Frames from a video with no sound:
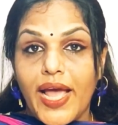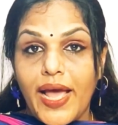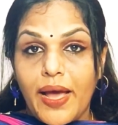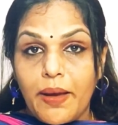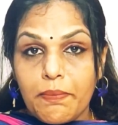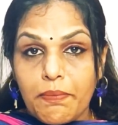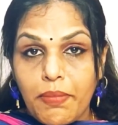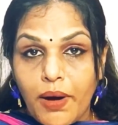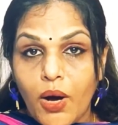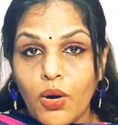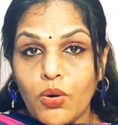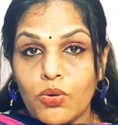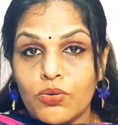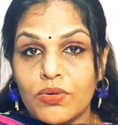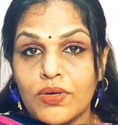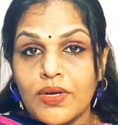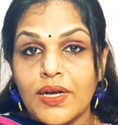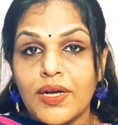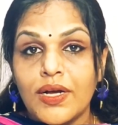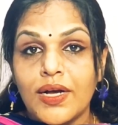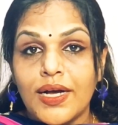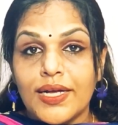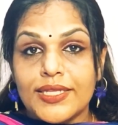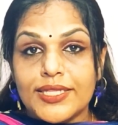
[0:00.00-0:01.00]
above
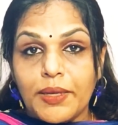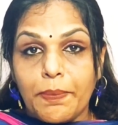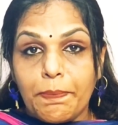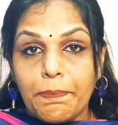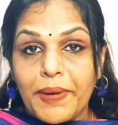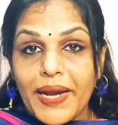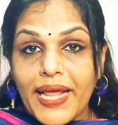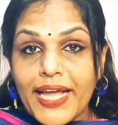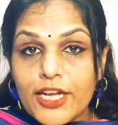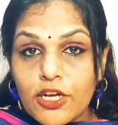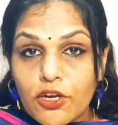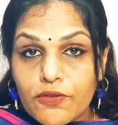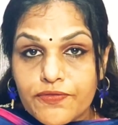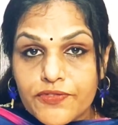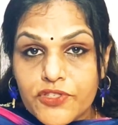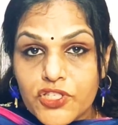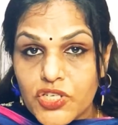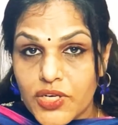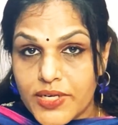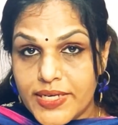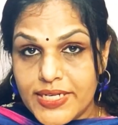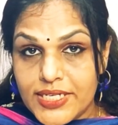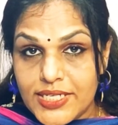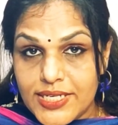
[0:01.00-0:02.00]
the plane of
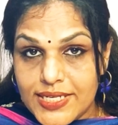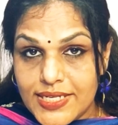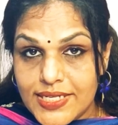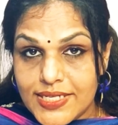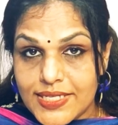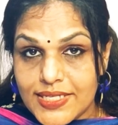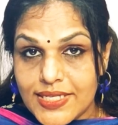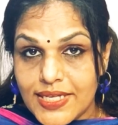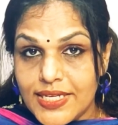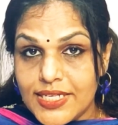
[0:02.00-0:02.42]
trinities.